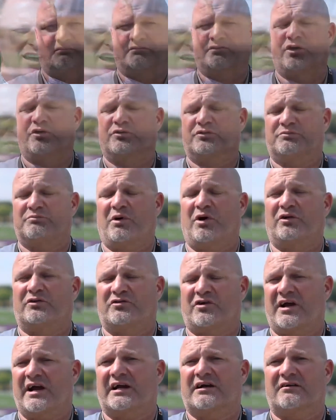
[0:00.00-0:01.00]
Those ball
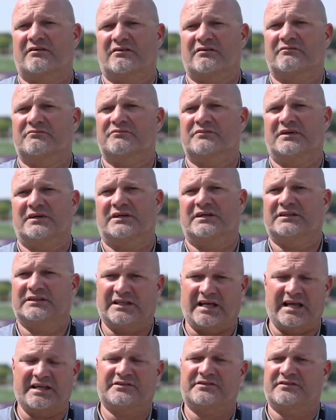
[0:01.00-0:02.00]
tracker
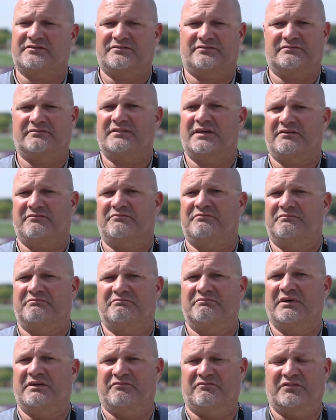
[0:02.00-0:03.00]
lights
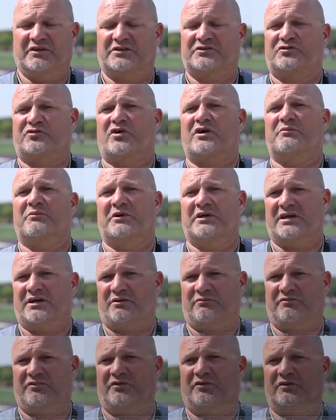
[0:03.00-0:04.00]
have been extremely
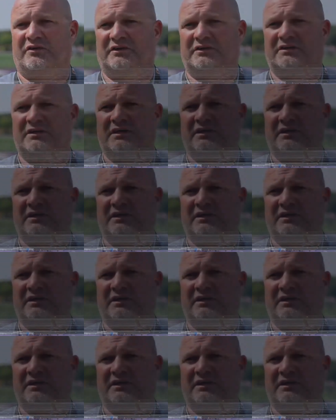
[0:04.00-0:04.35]
helpful, and